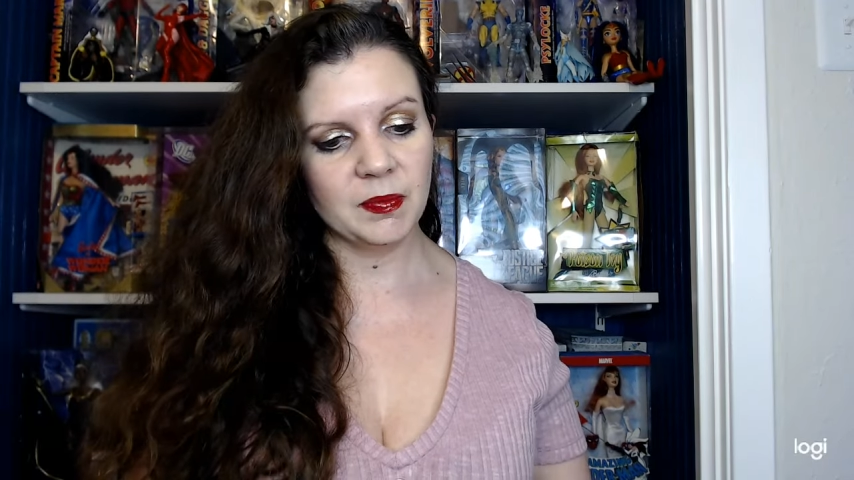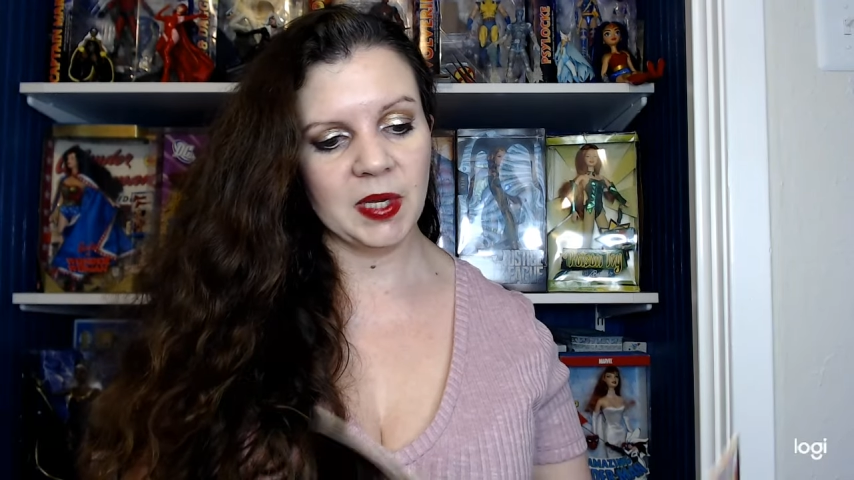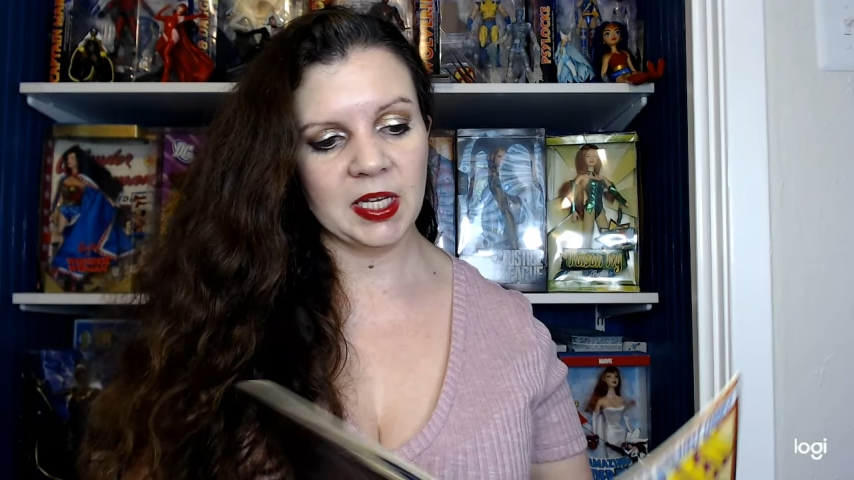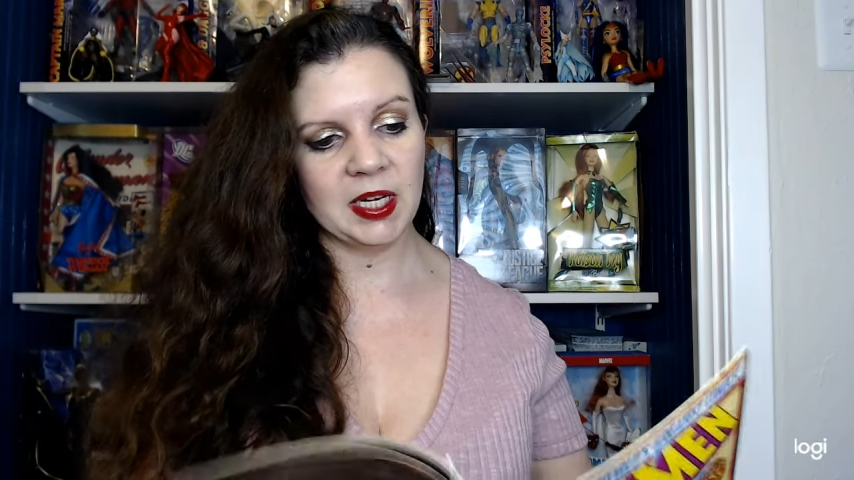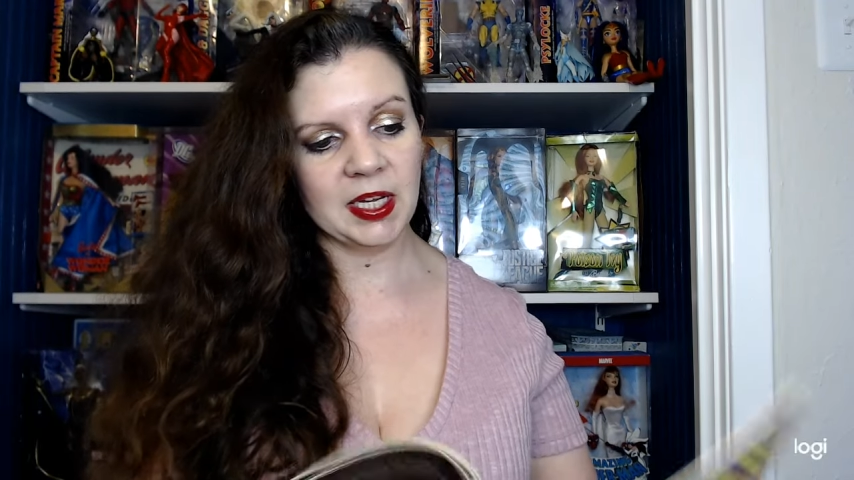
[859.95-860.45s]

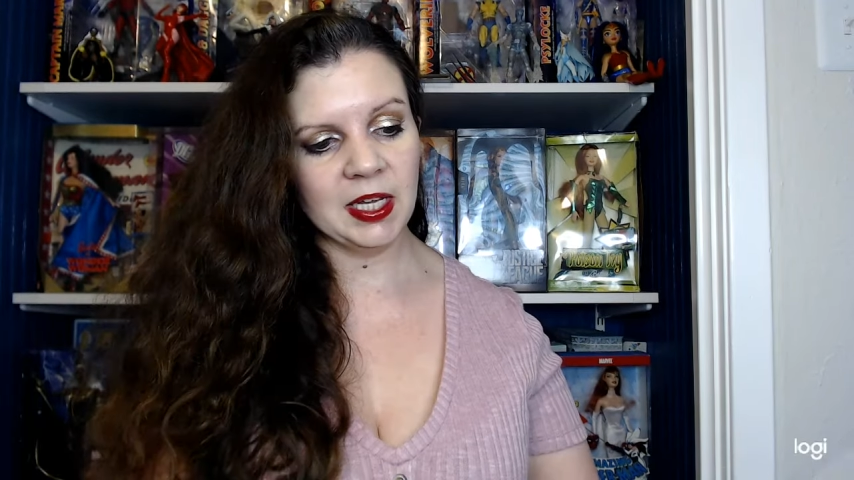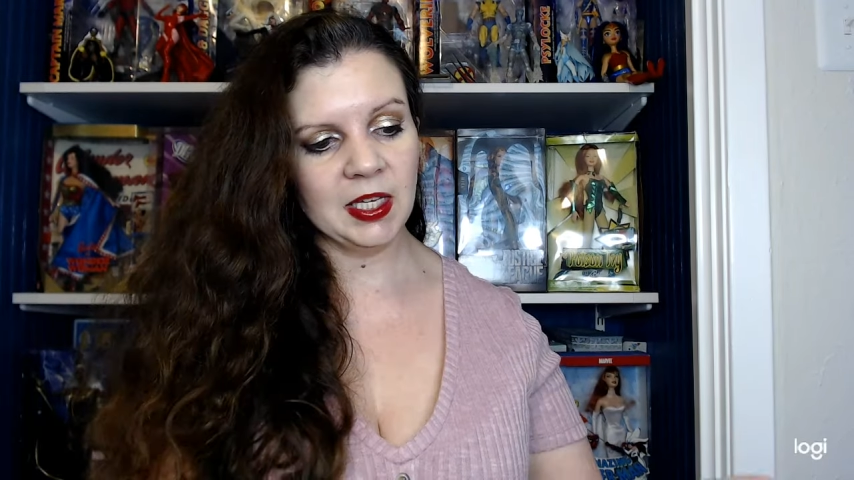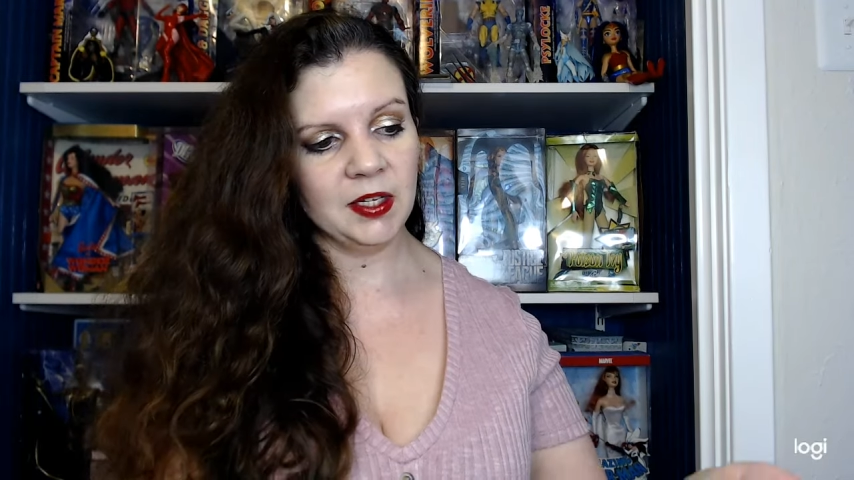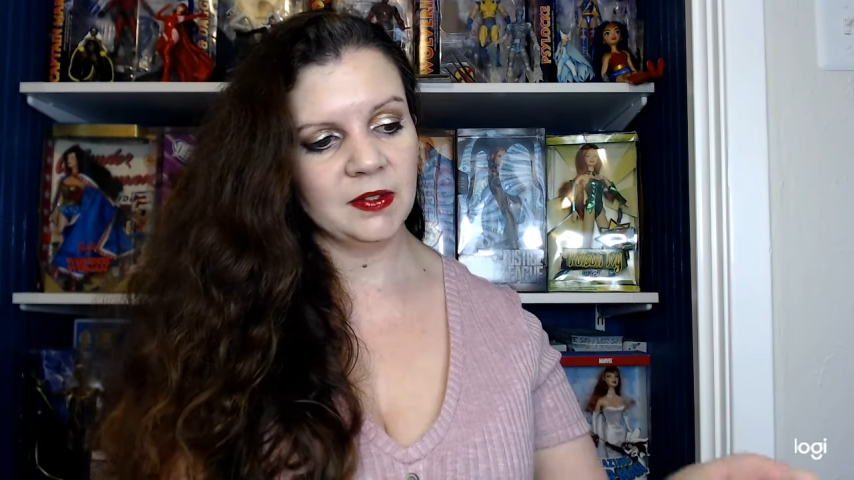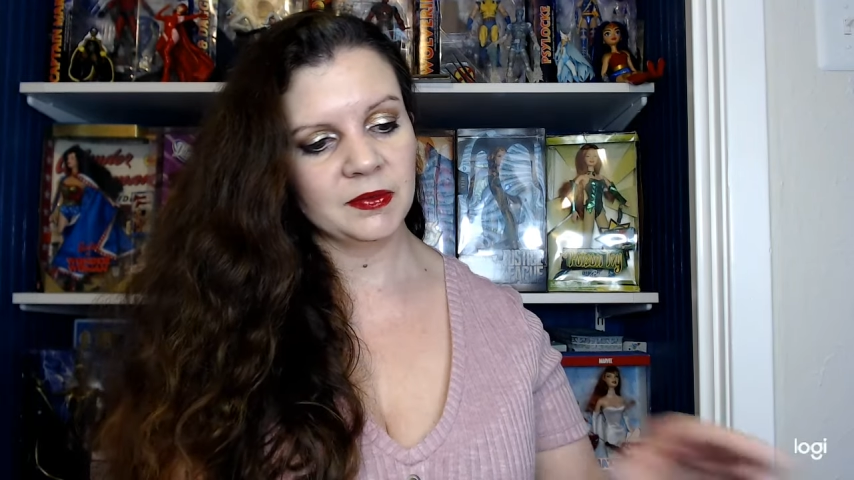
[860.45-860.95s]
But
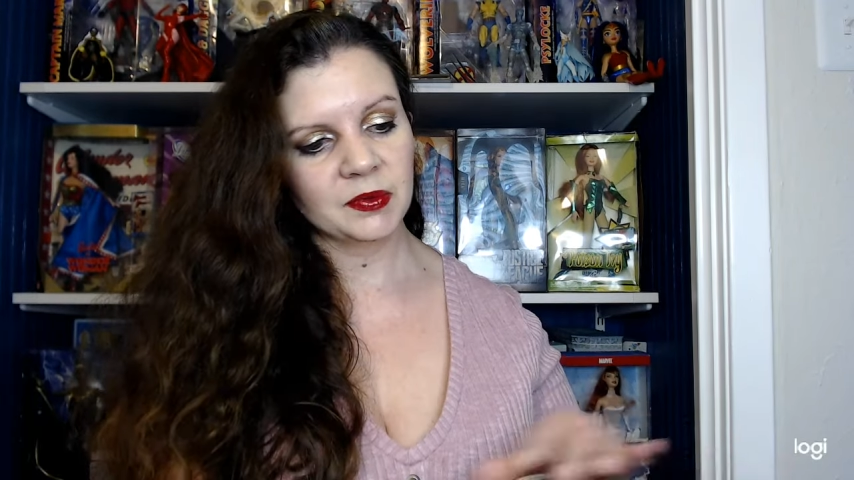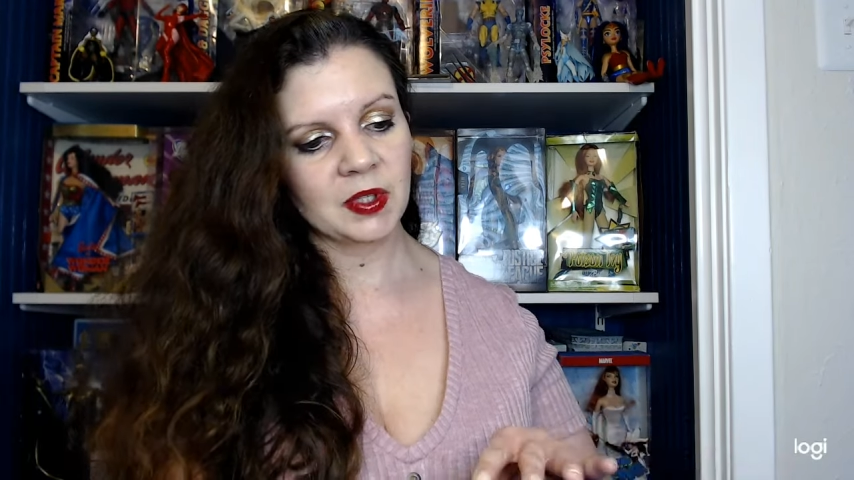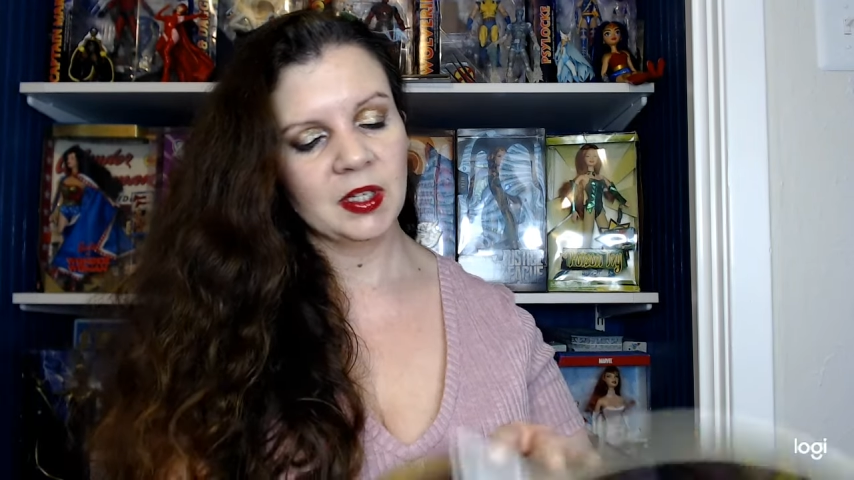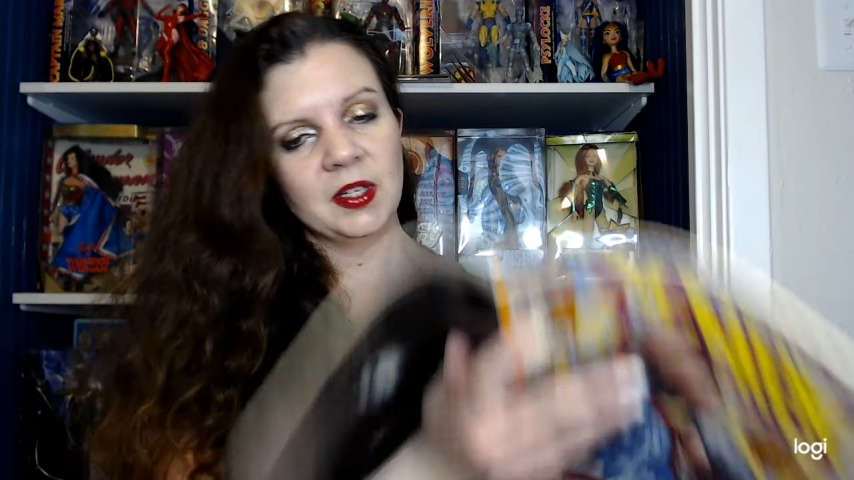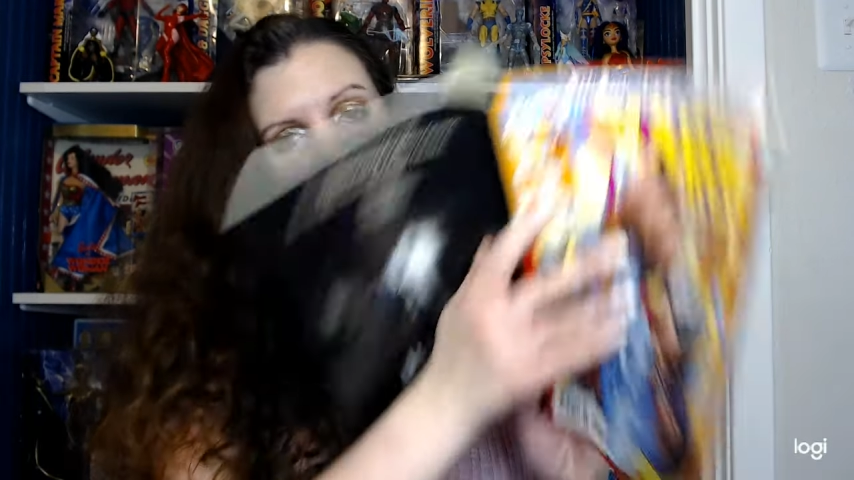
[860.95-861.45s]
again,
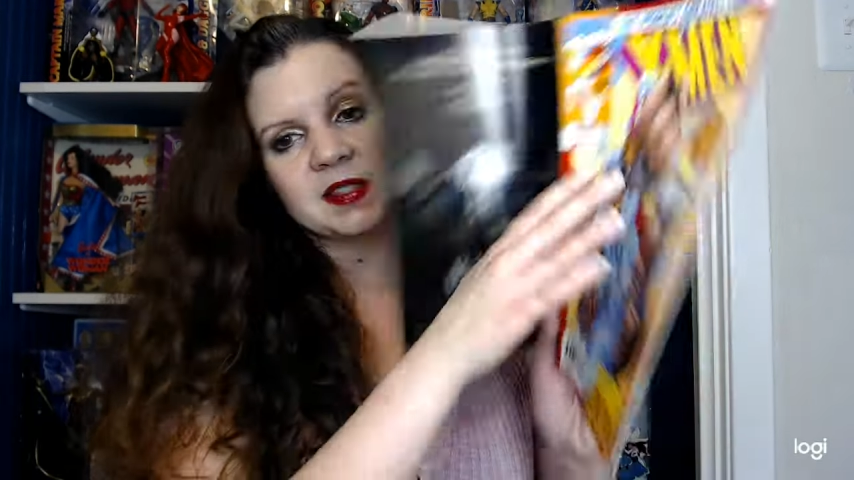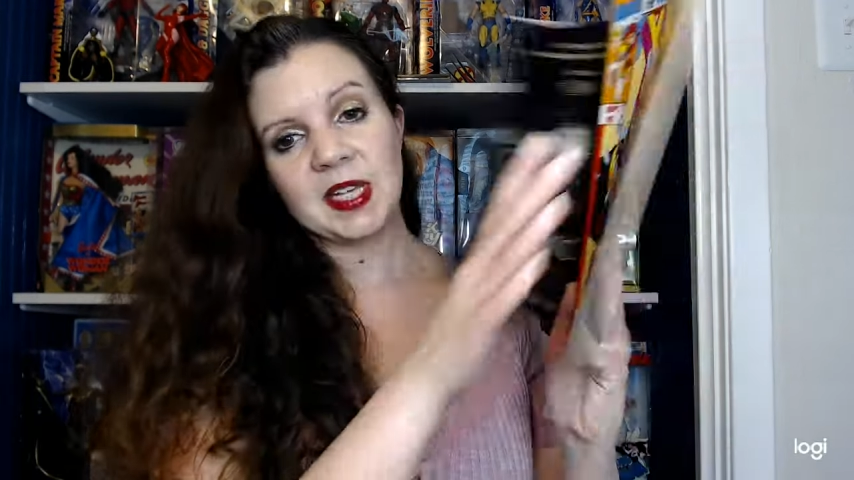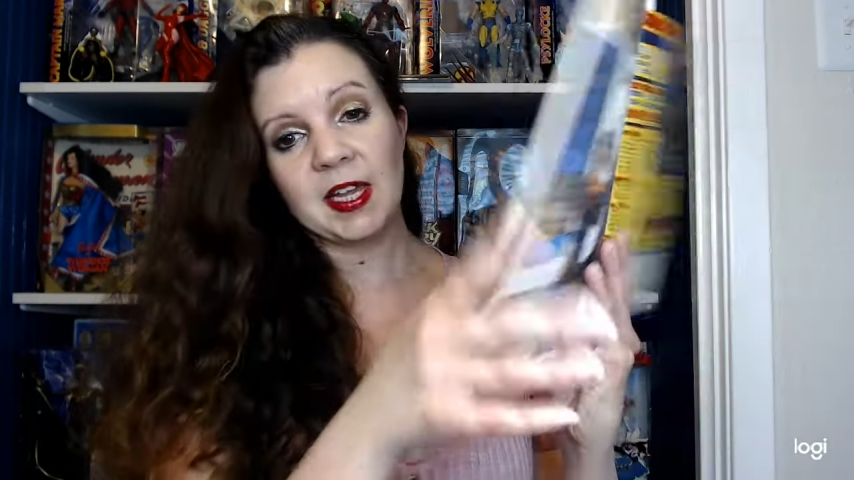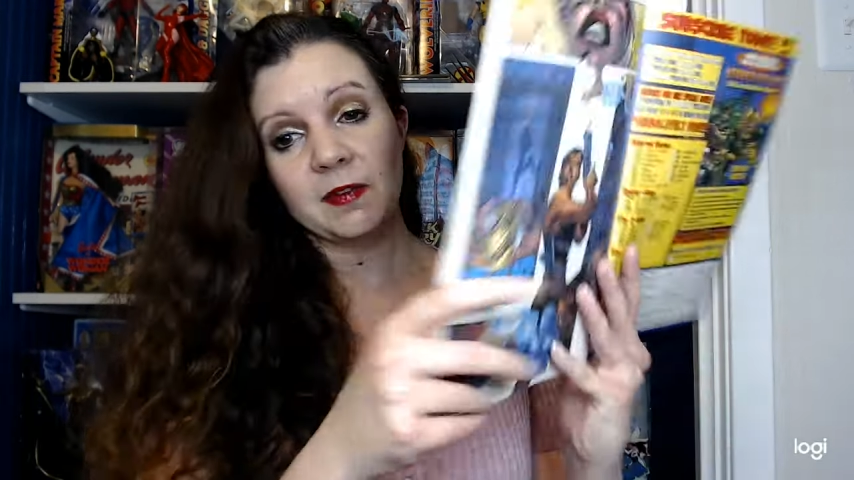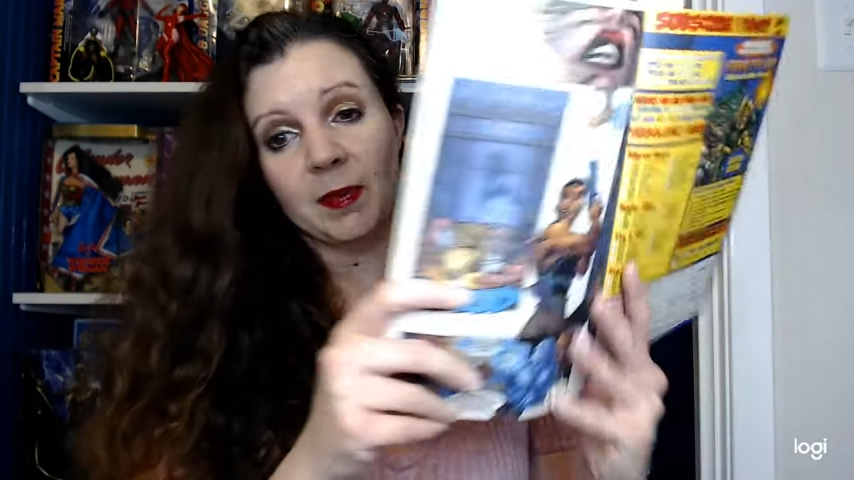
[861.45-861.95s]

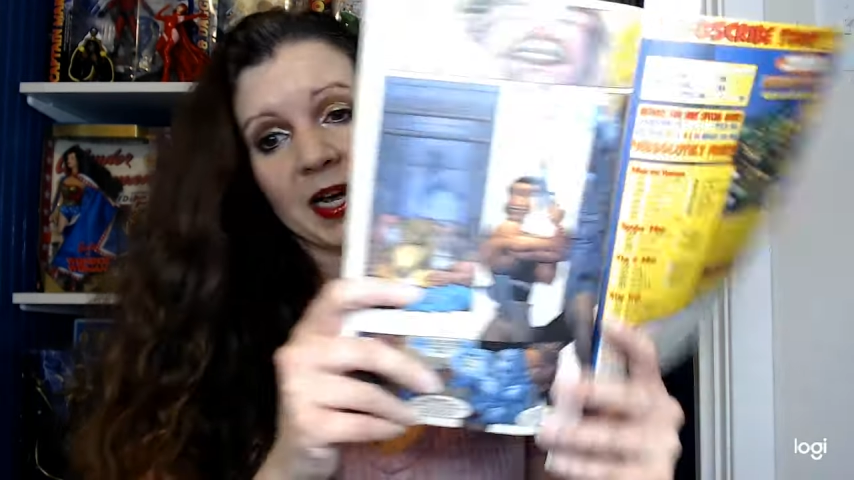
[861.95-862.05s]
saved